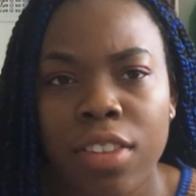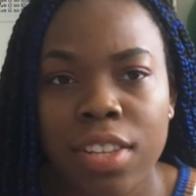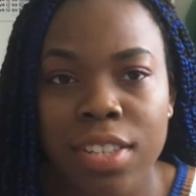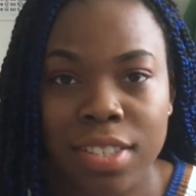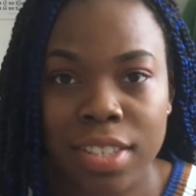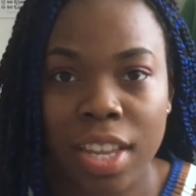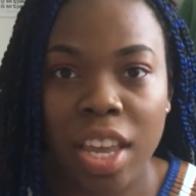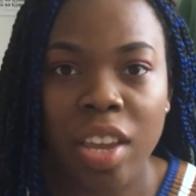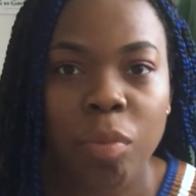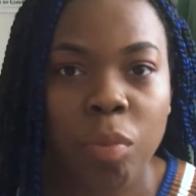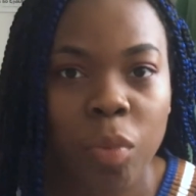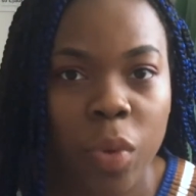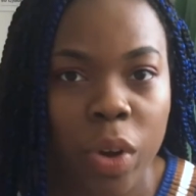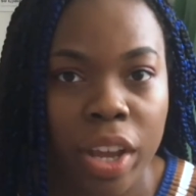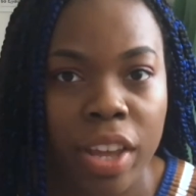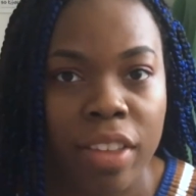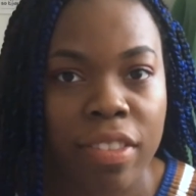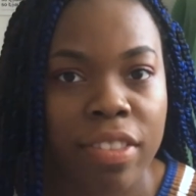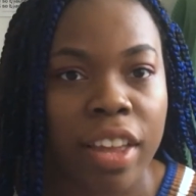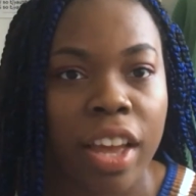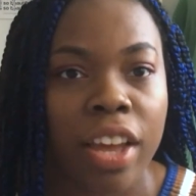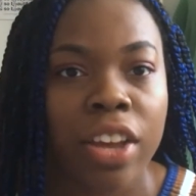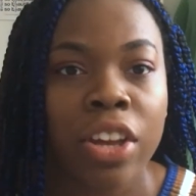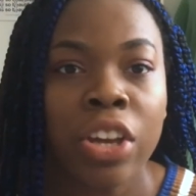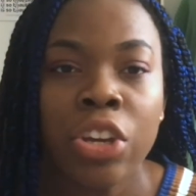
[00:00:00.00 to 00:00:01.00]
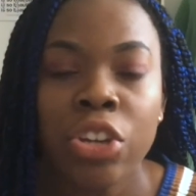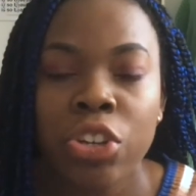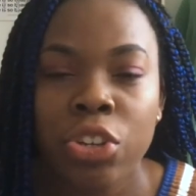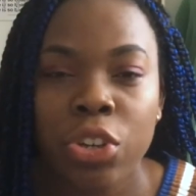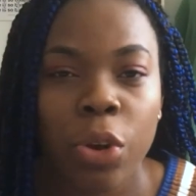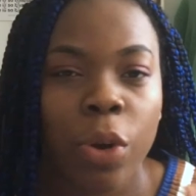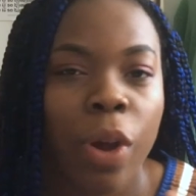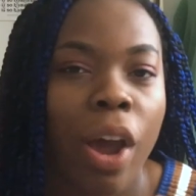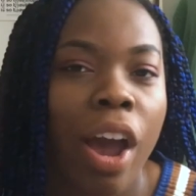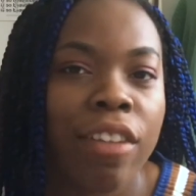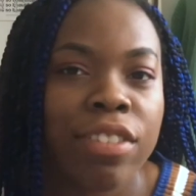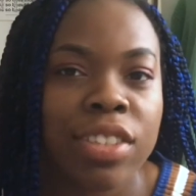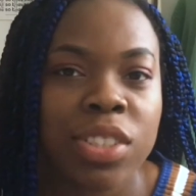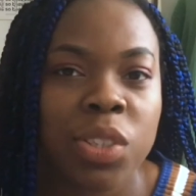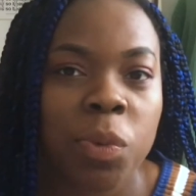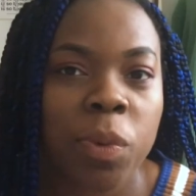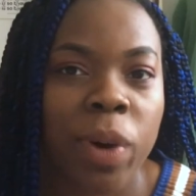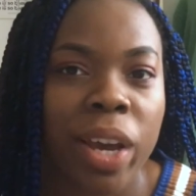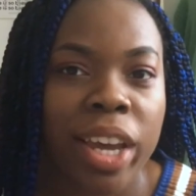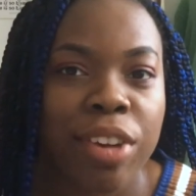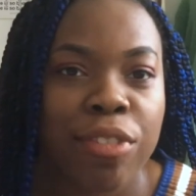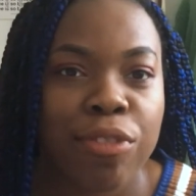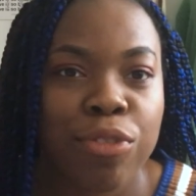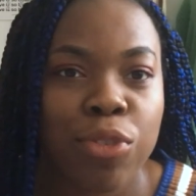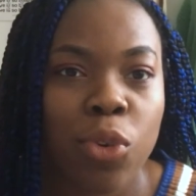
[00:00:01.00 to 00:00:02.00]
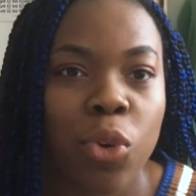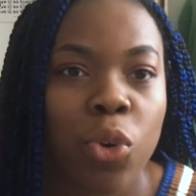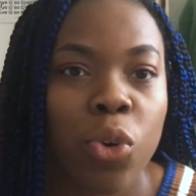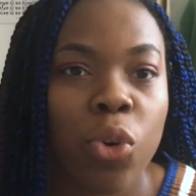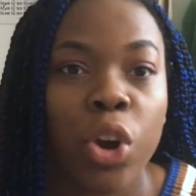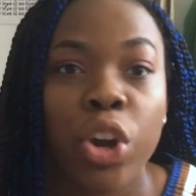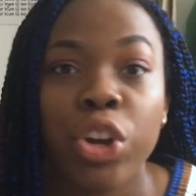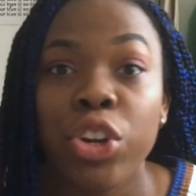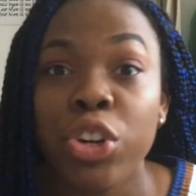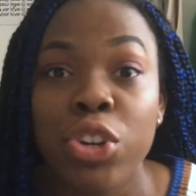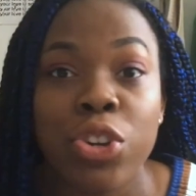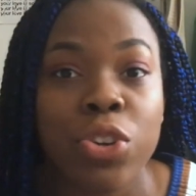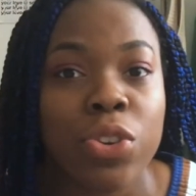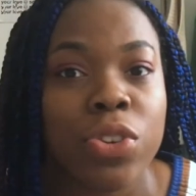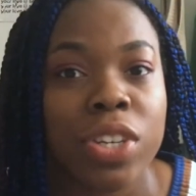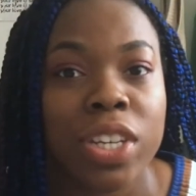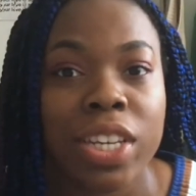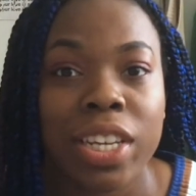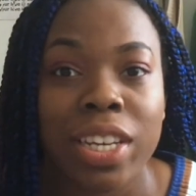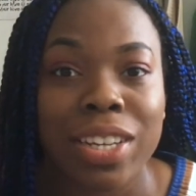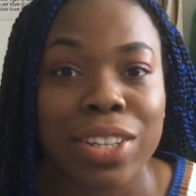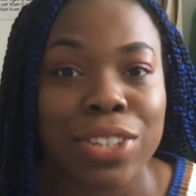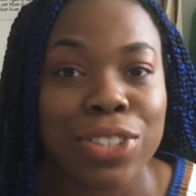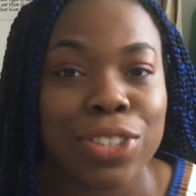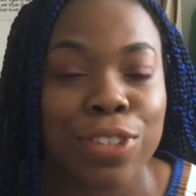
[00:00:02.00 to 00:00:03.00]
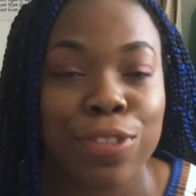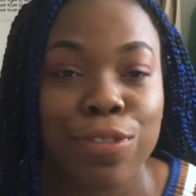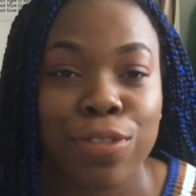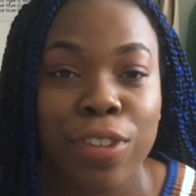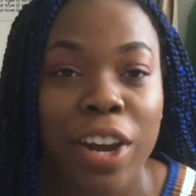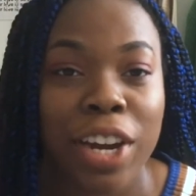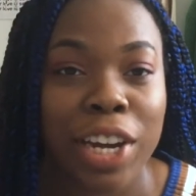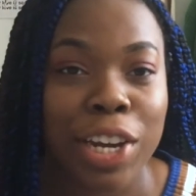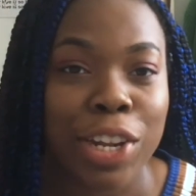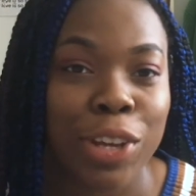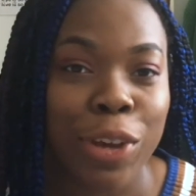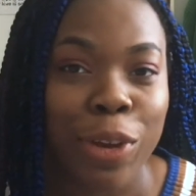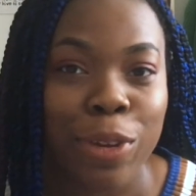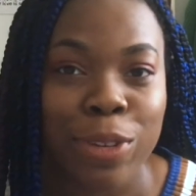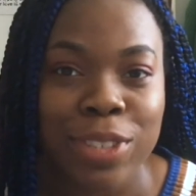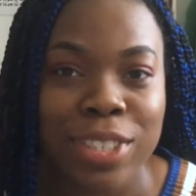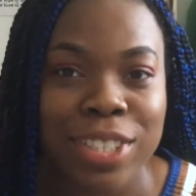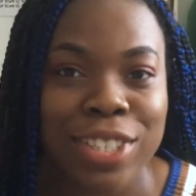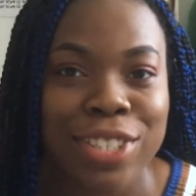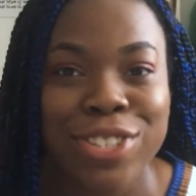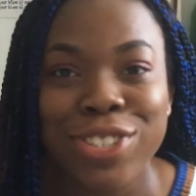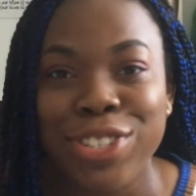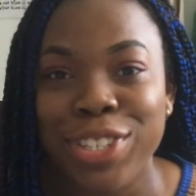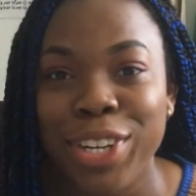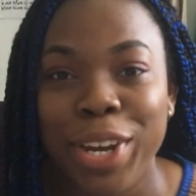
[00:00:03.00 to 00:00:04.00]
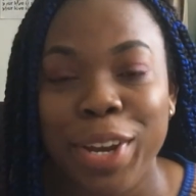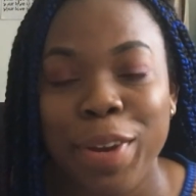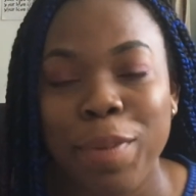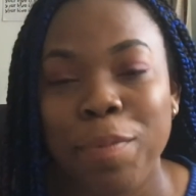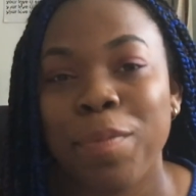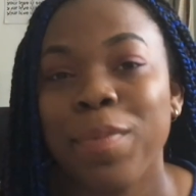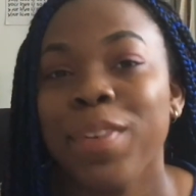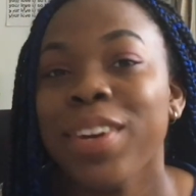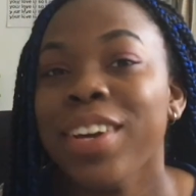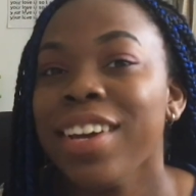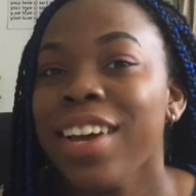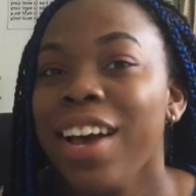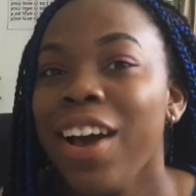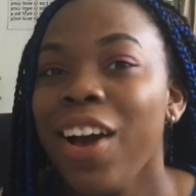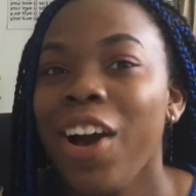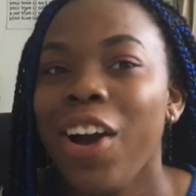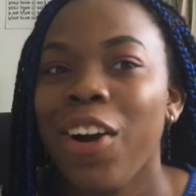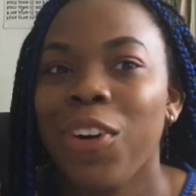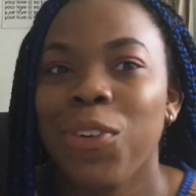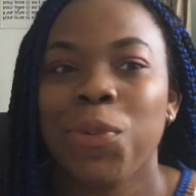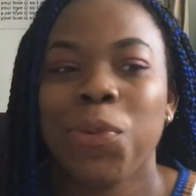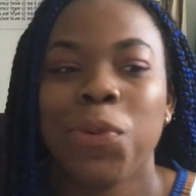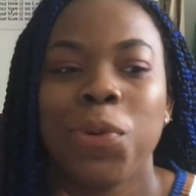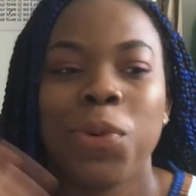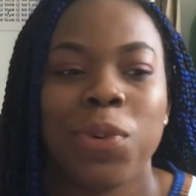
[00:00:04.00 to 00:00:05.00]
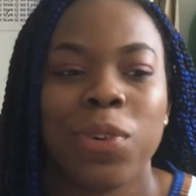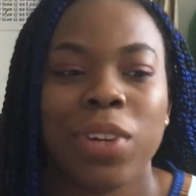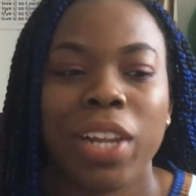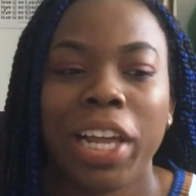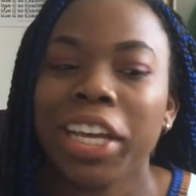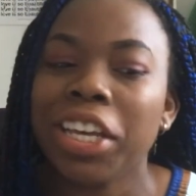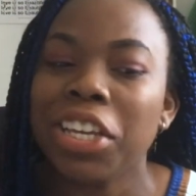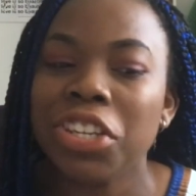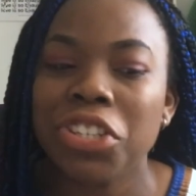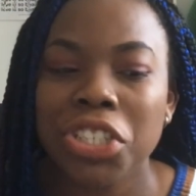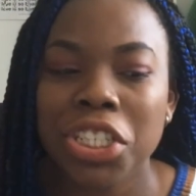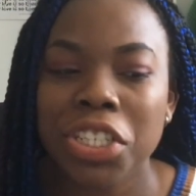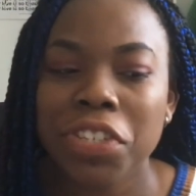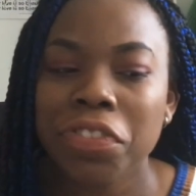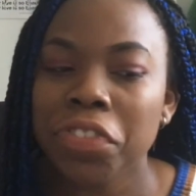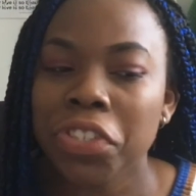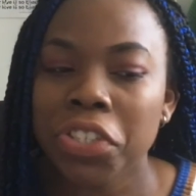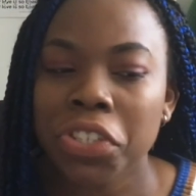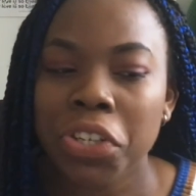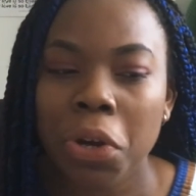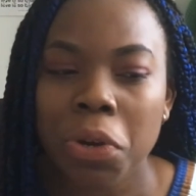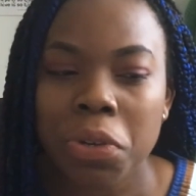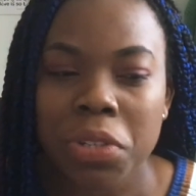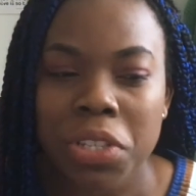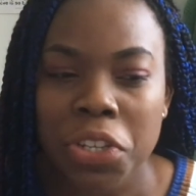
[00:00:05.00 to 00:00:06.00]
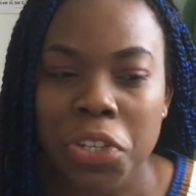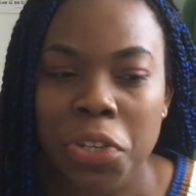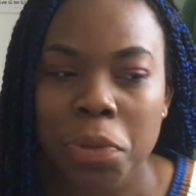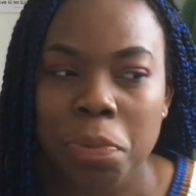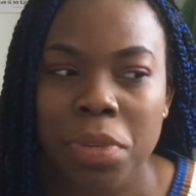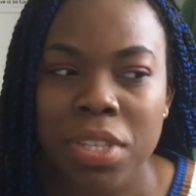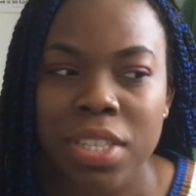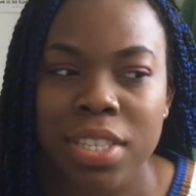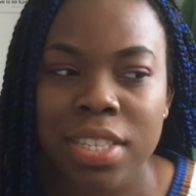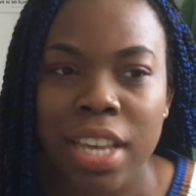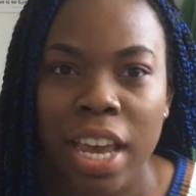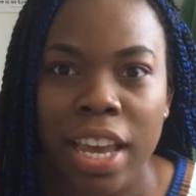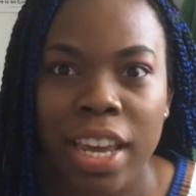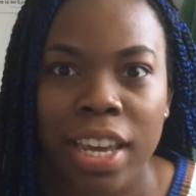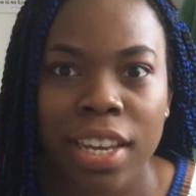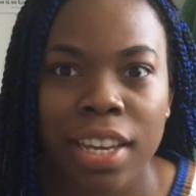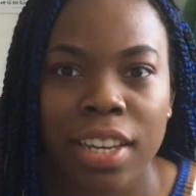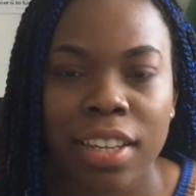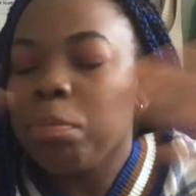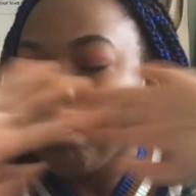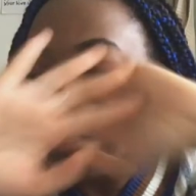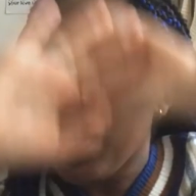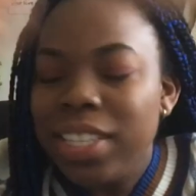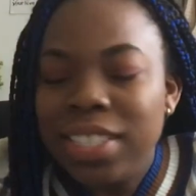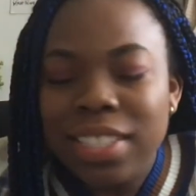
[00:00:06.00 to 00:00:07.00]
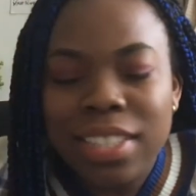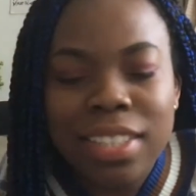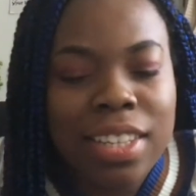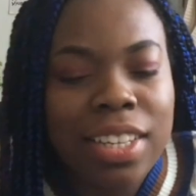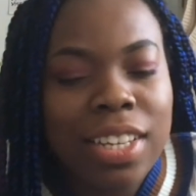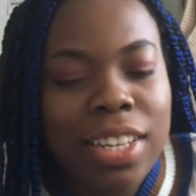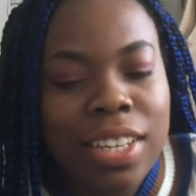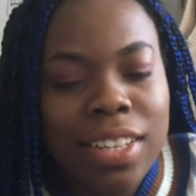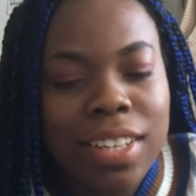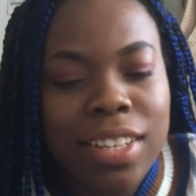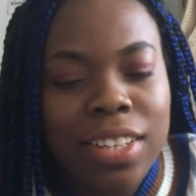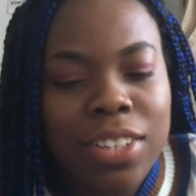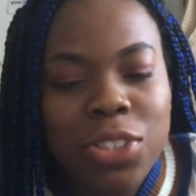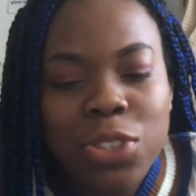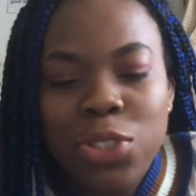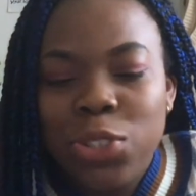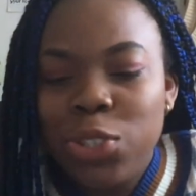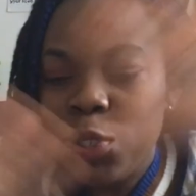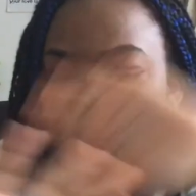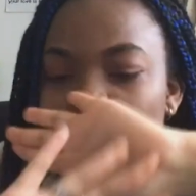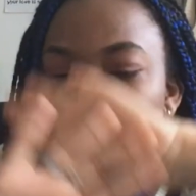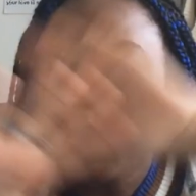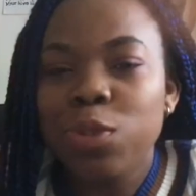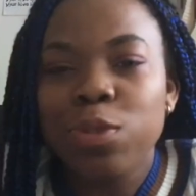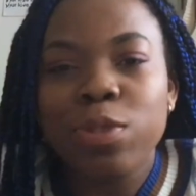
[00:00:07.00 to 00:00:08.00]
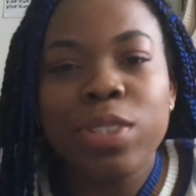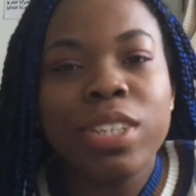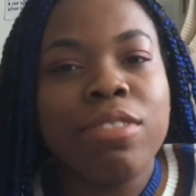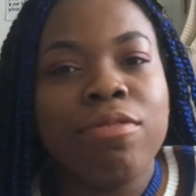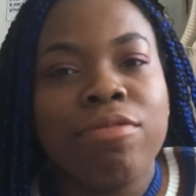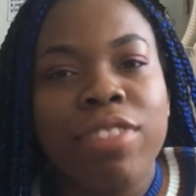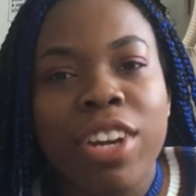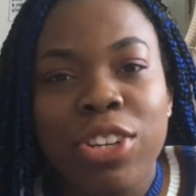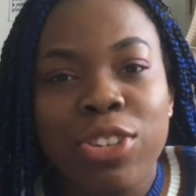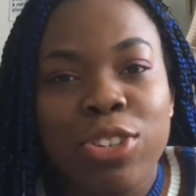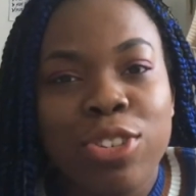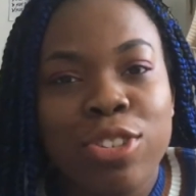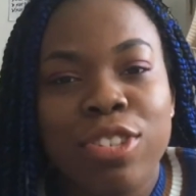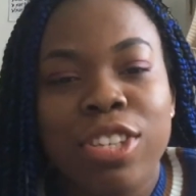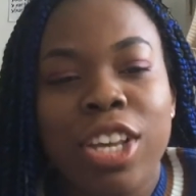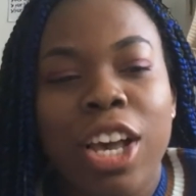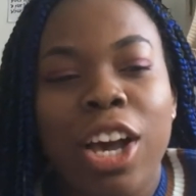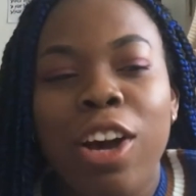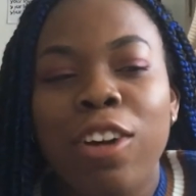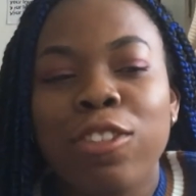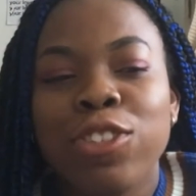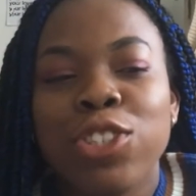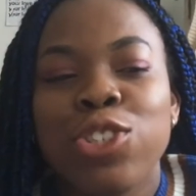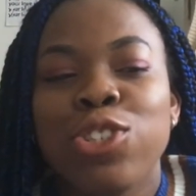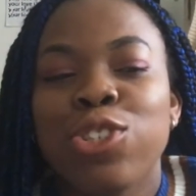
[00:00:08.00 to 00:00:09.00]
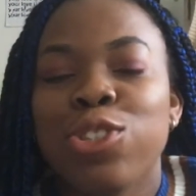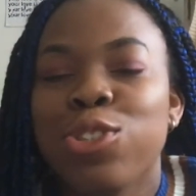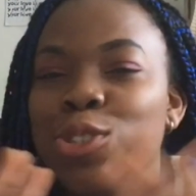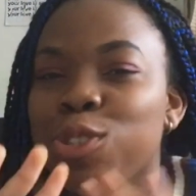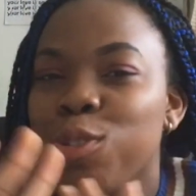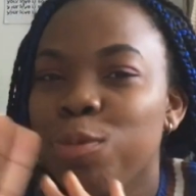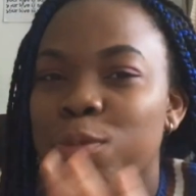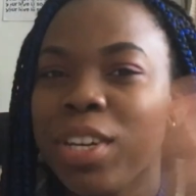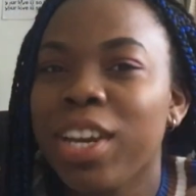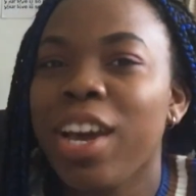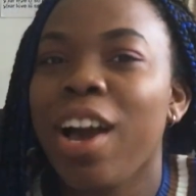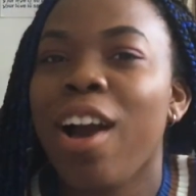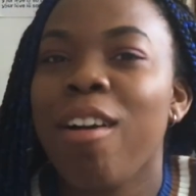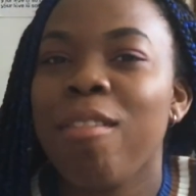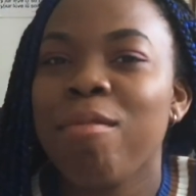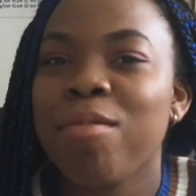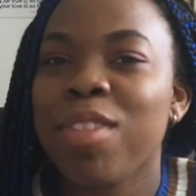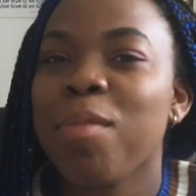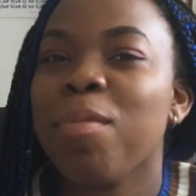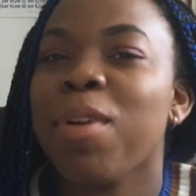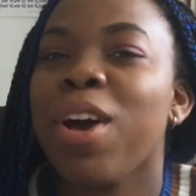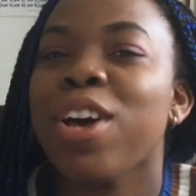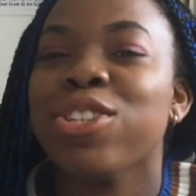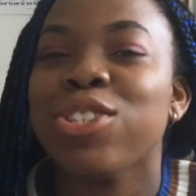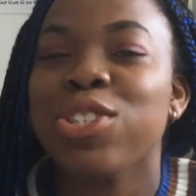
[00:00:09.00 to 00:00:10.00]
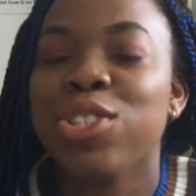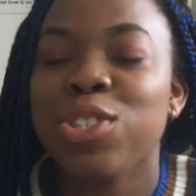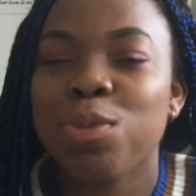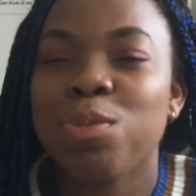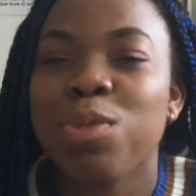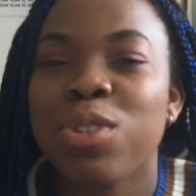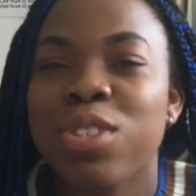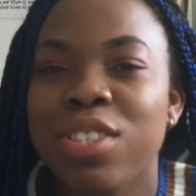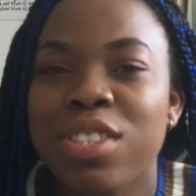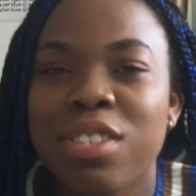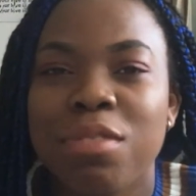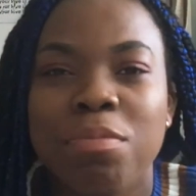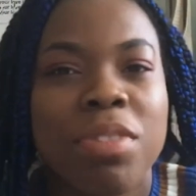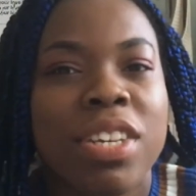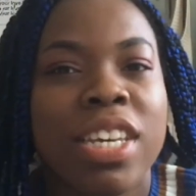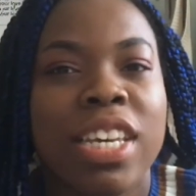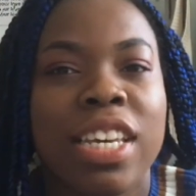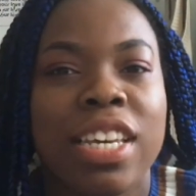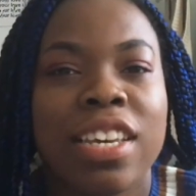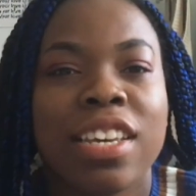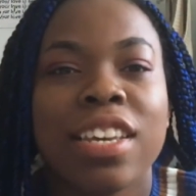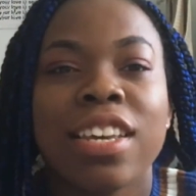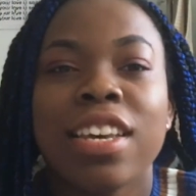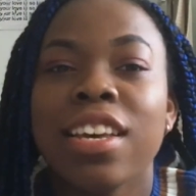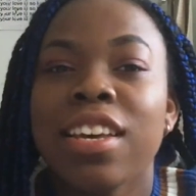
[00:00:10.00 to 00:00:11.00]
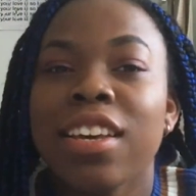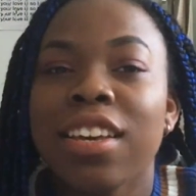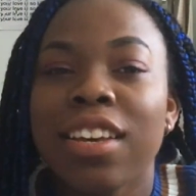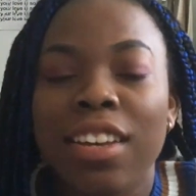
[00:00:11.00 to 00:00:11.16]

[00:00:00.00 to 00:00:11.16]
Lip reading: The same way that you don't have to wait for a new year to finally go to the gym or like achieve the goals that you've been saying. Basically, you should all reinvent yourselves. You should all become the person you want to be.